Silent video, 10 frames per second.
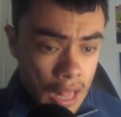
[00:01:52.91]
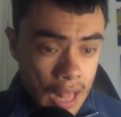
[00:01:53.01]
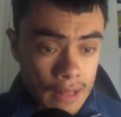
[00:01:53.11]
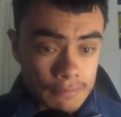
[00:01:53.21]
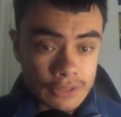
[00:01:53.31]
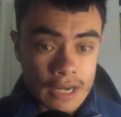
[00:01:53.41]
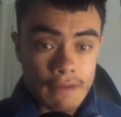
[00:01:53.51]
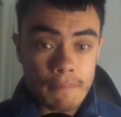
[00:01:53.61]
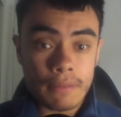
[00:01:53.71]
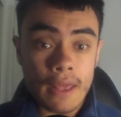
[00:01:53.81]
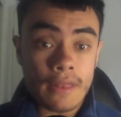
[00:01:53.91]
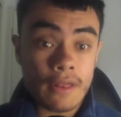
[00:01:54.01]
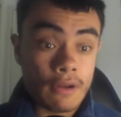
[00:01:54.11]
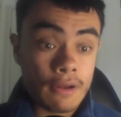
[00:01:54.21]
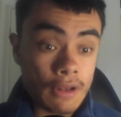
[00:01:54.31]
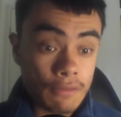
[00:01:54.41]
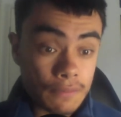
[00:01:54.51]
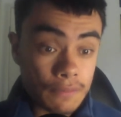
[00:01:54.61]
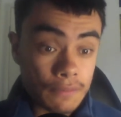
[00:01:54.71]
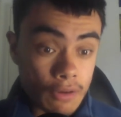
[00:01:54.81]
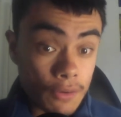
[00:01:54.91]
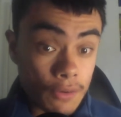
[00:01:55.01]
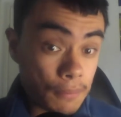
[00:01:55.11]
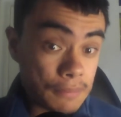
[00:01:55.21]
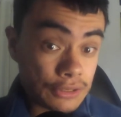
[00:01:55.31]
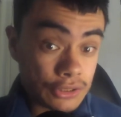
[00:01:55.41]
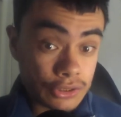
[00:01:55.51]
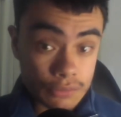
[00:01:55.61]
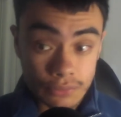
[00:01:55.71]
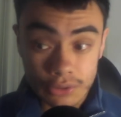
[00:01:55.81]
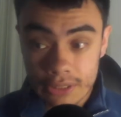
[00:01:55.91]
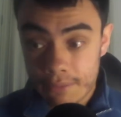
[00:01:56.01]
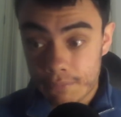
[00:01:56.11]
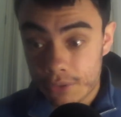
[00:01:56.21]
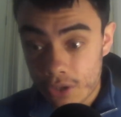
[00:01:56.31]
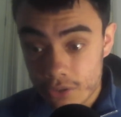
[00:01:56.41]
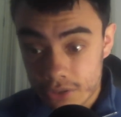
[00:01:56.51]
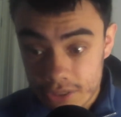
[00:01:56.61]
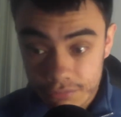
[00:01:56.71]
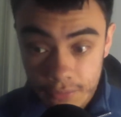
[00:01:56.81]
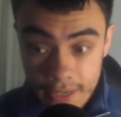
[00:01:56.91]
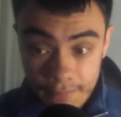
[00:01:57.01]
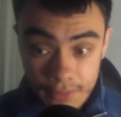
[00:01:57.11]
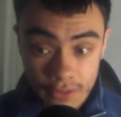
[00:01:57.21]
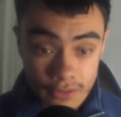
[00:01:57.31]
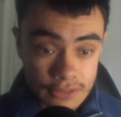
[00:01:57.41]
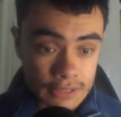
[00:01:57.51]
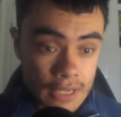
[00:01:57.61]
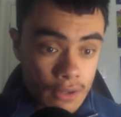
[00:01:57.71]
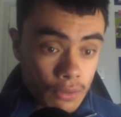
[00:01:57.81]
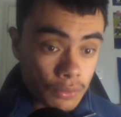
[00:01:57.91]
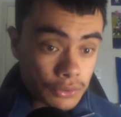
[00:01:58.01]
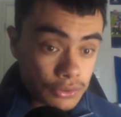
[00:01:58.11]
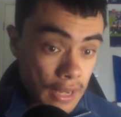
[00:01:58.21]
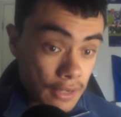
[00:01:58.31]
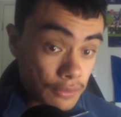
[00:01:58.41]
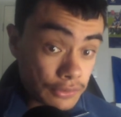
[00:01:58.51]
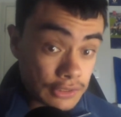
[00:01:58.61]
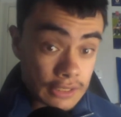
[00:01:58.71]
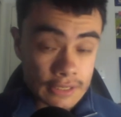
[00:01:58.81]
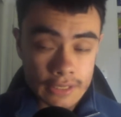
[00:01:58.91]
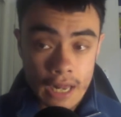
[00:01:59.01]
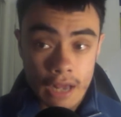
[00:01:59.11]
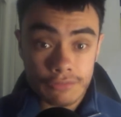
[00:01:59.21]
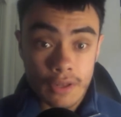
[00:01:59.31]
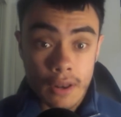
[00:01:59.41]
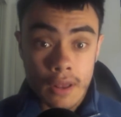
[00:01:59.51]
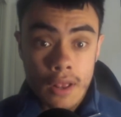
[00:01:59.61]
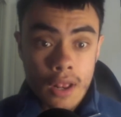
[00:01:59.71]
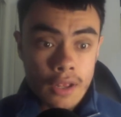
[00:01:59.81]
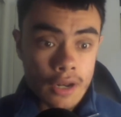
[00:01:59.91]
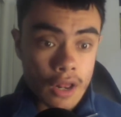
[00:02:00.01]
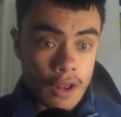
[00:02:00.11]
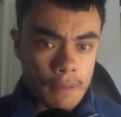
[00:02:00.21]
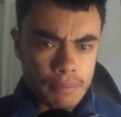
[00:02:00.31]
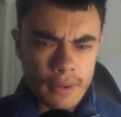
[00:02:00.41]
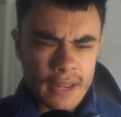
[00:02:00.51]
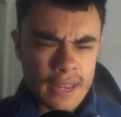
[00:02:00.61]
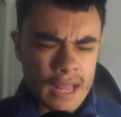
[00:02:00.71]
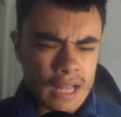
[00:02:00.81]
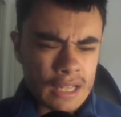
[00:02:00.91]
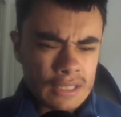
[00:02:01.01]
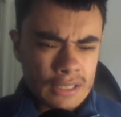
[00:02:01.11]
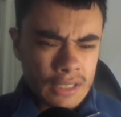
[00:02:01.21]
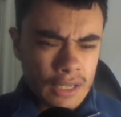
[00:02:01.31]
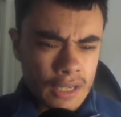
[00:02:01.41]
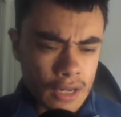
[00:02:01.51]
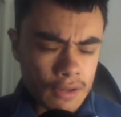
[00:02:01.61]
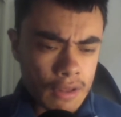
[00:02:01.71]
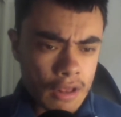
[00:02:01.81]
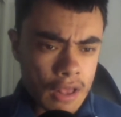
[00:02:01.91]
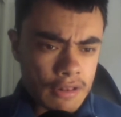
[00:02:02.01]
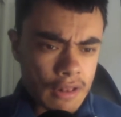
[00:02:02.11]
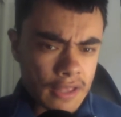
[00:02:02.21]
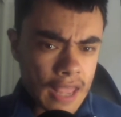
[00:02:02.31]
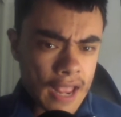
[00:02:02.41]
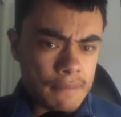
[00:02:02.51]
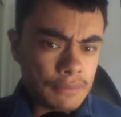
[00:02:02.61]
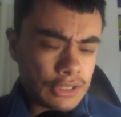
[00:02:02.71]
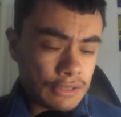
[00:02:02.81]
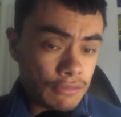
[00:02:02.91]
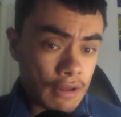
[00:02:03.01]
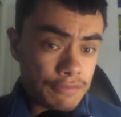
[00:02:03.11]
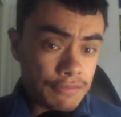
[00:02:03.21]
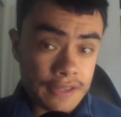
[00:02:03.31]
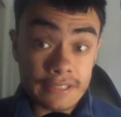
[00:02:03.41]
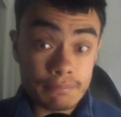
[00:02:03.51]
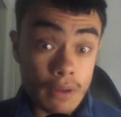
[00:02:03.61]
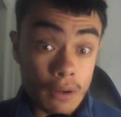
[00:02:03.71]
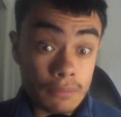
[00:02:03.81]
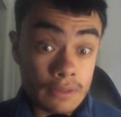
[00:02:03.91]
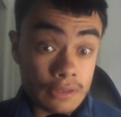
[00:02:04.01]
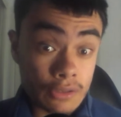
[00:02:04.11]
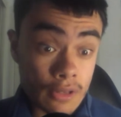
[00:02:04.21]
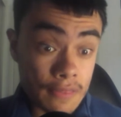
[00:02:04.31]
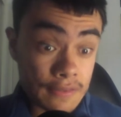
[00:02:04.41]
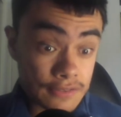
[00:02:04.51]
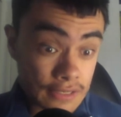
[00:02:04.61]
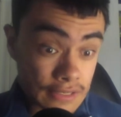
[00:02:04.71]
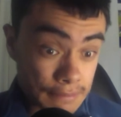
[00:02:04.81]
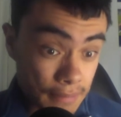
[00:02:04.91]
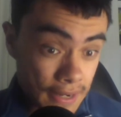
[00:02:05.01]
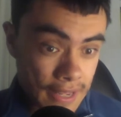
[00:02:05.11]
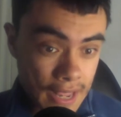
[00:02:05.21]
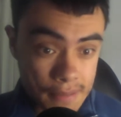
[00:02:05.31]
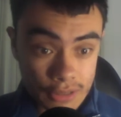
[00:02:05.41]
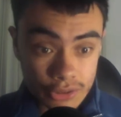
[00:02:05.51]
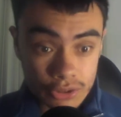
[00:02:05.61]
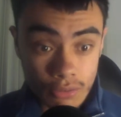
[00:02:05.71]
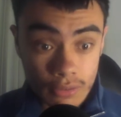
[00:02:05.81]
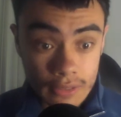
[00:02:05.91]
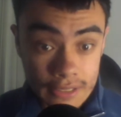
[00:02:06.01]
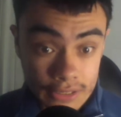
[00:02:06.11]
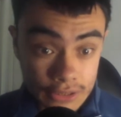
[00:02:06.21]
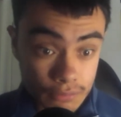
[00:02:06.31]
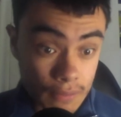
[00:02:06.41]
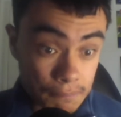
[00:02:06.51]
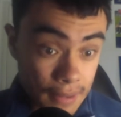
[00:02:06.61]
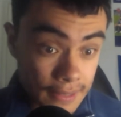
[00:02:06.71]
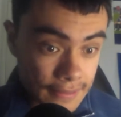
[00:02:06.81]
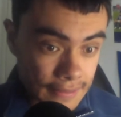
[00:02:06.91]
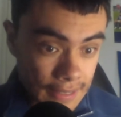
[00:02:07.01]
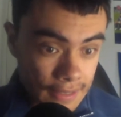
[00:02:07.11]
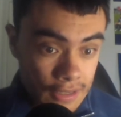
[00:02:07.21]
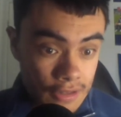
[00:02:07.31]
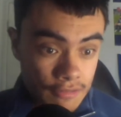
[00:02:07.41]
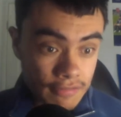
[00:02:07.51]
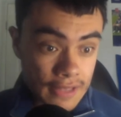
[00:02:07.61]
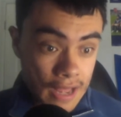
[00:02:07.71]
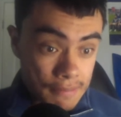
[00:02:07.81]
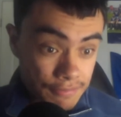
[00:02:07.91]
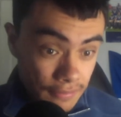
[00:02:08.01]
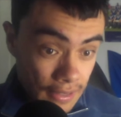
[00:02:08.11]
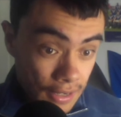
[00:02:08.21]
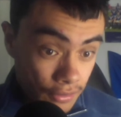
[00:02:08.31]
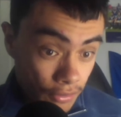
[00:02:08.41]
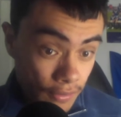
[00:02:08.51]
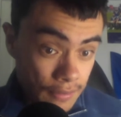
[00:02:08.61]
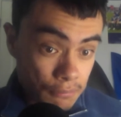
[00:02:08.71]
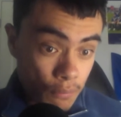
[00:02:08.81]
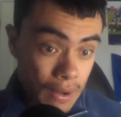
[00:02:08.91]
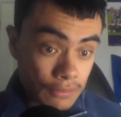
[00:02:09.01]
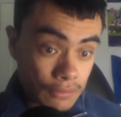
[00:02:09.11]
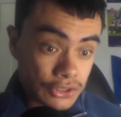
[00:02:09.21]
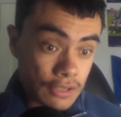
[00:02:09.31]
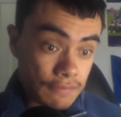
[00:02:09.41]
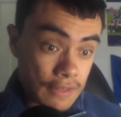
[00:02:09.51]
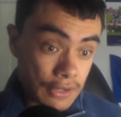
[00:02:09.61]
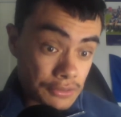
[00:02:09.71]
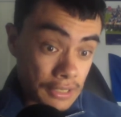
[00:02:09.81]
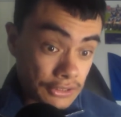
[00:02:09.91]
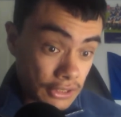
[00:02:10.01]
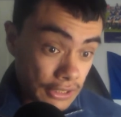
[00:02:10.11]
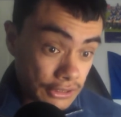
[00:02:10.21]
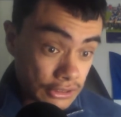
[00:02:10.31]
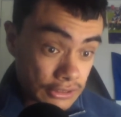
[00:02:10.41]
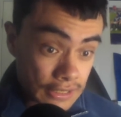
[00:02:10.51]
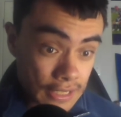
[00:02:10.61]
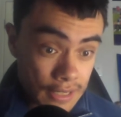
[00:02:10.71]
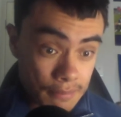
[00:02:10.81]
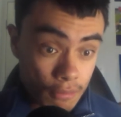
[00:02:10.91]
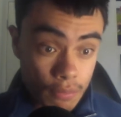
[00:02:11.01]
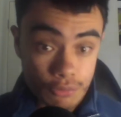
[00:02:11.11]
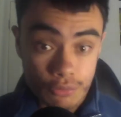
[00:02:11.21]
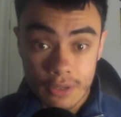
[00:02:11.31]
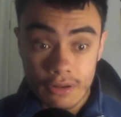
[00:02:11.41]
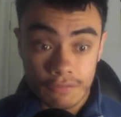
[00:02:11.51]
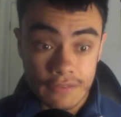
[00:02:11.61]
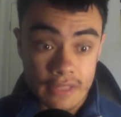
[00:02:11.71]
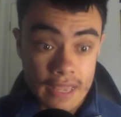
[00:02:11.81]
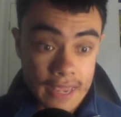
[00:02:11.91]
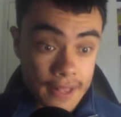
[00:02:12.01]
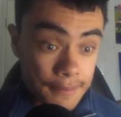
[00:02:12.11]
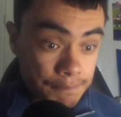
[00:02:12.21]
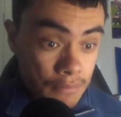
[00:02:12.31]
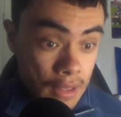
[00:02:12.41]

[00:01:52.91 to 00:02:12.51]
There's another player that I would give an honourable mention to was Edward Cozy. I thought Edward Cozy also had a good season after, you know, a pretty, a game he'd rather forget. It's Melbourne early in the season, but he came back strongly as well. But Viliami Valea, good on him. Well deserved there. Congratulations to him on the Rookie of the Year.